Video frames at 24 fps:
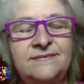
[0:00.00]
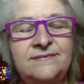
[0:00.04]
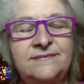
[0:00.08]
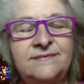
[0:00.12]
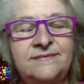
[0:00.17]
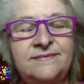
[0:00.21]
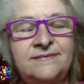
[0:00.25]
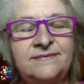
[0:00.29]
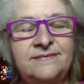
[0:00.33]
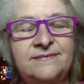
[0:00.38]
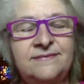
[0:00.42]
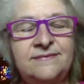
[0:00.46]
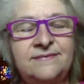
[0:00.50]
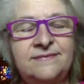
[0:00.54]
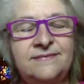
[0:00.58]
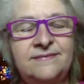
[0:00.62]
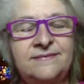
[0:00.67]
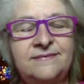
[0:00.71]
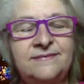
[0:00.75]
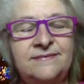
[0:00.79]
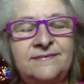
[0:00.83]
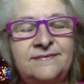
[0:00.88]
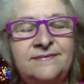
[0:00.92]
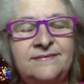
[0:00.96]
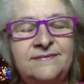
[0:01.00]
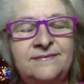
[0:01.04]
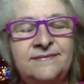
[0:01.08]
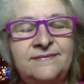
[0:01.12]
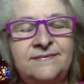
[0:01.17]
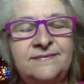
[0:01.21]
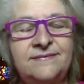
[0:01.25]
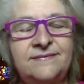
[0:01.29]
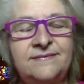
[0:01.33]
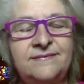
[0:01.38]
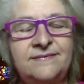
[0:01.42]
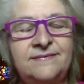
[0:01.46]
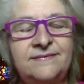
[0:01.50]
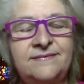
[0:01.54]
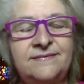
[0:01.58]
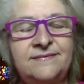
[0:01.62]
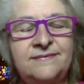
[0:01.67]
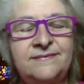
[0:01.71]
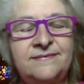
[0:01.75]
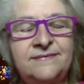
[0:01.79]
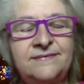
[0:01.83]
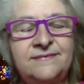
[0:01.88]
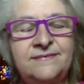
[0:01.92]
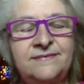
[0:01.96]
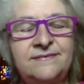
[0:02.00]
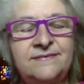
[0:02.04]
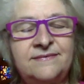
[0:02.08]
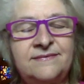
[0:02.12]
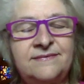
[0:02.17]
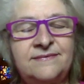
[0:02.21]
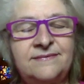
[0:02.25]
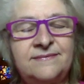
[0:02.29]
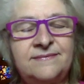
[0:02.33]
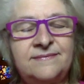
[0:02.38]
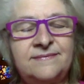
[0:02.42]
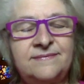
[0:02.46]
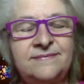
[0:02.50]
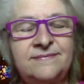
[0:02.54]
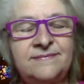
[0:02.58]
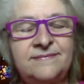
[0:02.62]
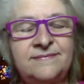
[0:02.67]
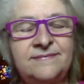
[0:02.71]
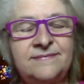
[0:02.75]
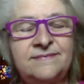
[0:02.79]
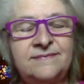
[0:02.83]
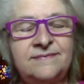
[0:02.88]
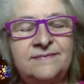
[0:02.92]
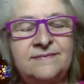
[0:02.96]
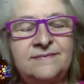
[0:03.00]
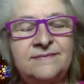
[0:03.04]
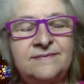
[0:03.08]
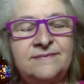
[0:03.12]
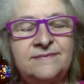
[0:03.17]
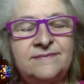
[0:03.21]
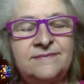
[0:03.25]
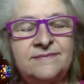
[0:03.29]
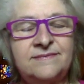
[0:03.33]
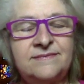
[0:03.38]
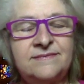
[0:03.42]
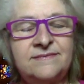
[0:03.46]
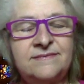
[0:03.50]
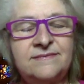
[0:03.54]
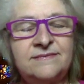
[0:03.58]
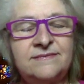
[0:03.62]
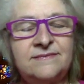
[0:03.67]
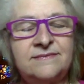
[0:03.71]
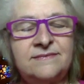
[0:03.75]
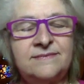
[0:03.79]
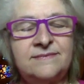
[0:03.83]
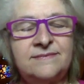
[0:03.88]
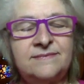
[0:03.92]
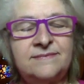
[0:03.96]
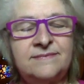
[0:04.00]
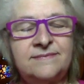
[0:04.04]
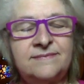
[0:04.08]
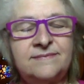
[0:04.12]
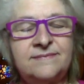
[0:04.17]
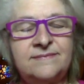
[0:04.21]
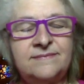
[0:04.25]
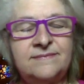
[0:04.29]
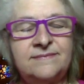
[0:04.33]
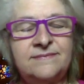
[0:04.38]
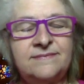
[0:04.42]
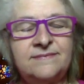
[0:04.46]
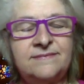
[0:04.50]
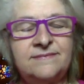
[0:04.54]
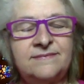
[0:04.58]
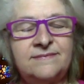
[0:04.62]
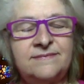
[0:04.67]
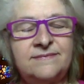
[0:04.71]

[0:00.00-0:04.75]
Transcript: Nothing is said.